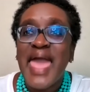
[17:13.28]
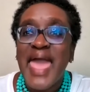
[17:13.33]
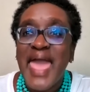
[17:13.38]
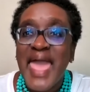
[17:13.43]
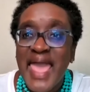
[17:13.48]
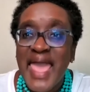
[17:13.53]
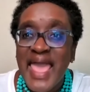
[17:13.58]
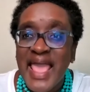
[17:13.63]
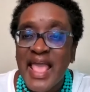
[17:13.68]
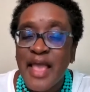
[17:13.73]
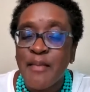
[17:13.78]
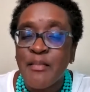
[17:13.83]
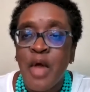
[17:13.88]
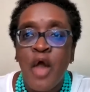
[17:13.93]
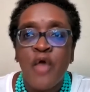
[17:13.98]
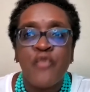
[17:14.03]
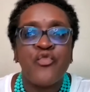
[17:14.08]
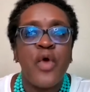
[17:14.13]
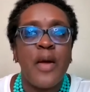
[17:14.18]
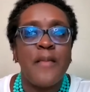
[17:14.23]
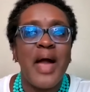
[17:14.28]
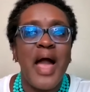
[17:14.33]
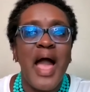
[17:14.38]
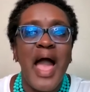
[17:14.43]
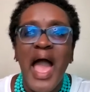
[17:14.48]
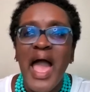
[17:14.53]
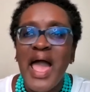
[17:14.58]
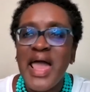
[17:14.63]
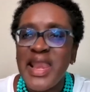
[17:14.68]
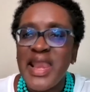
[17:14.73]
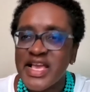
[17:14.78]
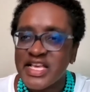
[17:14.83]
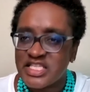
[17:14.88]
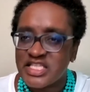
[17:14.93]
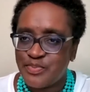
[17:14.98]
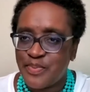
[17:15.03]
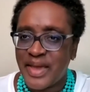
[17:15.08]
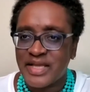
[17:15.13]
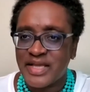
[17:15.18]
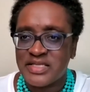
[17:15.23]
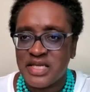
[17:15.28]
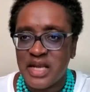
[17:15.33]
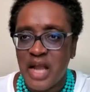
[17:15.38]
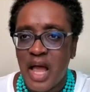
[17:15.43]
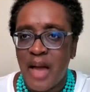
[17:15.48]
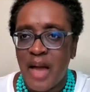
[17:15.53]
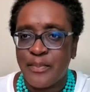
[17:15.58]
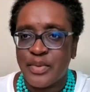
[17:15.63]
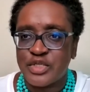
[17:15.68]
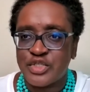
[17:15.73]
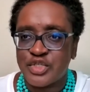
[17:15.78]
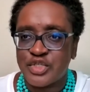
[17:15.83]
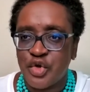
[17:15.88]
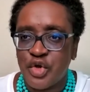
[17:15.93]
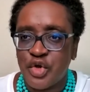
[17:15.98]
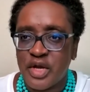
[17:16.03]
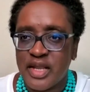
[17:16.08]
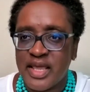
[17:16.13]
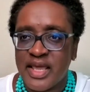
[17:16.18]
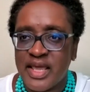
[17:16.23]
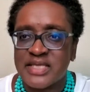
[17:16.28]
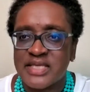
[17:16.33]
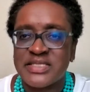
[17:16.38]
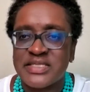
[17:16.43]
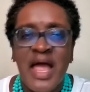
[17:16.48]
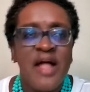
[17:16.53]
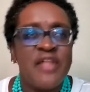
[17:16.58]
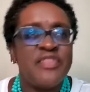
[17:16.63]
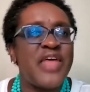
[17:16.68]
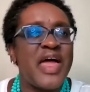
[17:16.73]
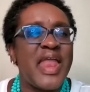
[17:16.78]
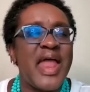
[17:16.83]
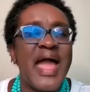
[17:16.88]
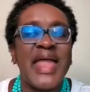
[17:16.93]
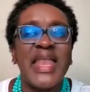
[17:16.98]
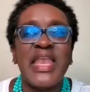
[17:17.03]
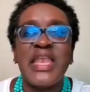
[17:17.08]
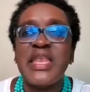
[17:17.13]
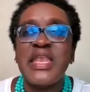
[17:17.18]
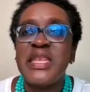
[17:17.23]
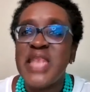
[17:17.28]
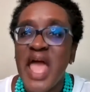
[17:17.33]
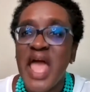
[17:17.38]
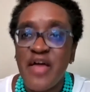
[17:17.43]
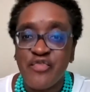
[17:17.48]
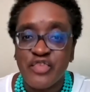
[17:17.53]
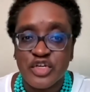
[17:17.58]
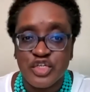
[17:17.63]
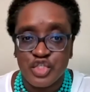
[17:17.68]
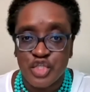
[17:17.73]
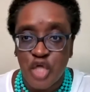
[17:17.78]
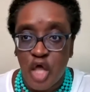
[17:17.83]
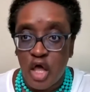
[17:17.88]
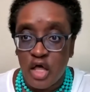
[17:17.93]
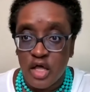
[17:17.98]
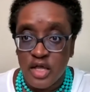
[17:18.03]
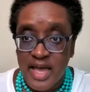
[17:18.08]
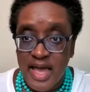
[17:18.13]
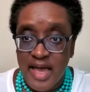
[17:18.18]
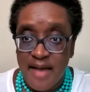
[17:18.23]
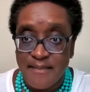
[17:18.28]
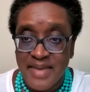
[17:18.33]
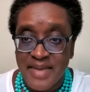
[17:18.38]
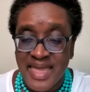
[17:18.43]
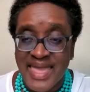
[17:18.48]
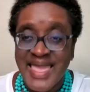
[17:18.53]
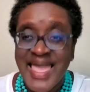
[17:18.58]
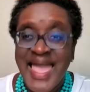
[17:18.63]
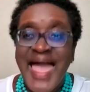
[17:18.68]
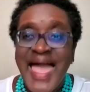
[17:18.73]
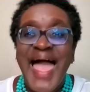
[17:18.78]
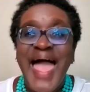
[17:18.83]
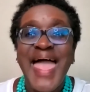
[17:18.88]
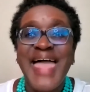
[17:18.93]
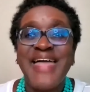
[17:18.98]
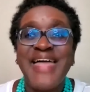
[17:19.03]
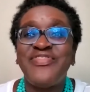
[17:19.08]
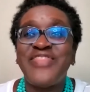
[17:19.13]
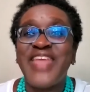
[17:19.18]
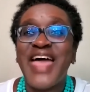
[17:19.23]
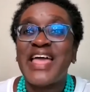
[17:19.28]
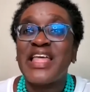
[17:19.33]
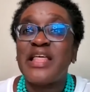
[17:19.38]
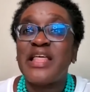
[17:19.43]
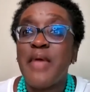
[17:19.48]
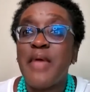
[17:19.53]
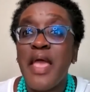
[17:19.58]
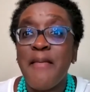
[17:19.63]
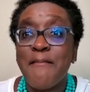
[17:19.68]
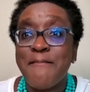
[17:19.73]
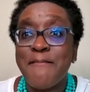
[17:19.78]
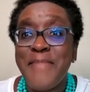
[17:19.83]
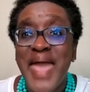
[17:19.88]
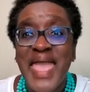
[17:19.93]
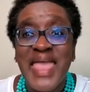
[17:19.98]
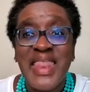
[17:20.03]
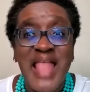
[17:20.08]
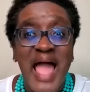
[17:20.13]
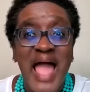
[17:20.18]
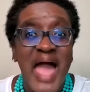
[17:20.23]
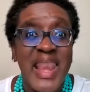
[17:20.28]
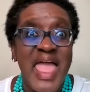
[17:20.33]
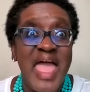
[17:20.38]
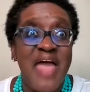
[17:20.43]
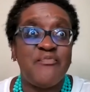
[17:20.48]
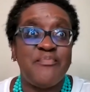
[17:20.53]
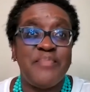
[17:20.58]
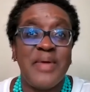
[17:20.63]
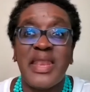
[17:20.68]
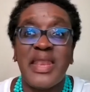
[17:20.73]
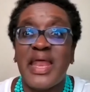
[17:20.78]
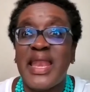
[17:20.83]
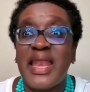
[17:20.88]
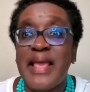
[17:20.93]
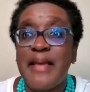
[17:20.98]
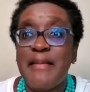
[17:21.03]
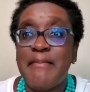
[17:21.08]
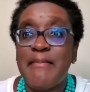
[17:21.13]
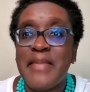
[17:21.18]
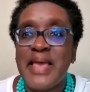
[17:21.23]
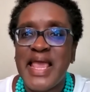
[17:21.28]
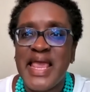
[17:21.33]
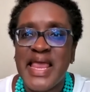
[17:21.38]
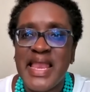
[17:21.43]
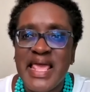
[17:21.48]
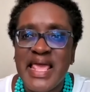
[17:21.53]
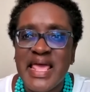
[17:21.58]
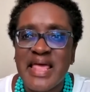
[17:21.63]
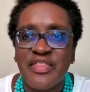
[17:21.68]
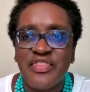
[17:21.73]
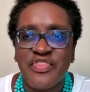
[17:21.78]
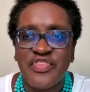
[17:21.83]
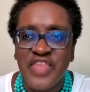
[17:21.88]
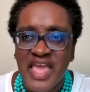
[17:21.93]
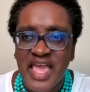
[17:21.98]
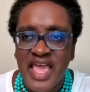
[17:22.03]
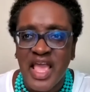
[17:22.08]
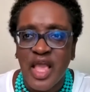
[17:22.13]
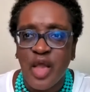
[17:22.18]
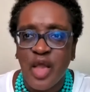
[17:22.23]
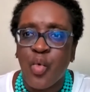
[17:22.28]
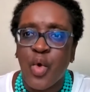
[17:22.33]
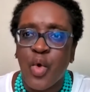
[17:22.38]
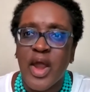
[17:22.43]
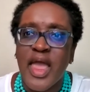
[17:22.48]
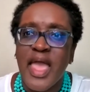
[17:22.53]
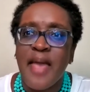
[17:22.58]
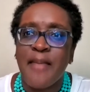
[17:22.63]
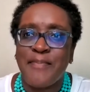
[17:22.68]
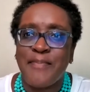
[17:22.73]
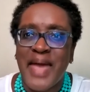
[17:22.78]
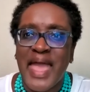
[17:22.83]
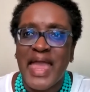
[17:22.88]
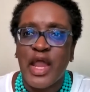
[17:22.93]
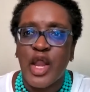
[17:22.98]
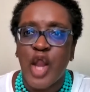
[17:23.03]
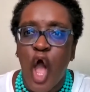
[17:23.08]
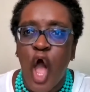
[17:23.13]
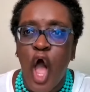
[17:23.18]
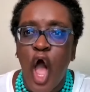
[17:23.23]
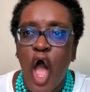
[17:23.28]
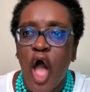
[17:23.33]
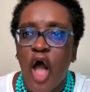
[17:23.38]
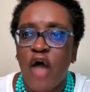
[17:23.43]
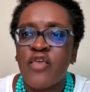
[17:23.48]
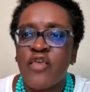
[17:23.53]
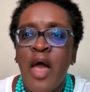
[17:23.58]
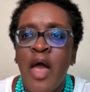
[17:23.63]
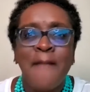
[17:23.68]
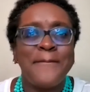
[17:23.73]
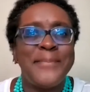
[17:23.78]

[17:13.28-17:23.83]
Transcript: came from unexpected opportunities that I never saw coming, and that it may not have been an immediate thing where it paid off.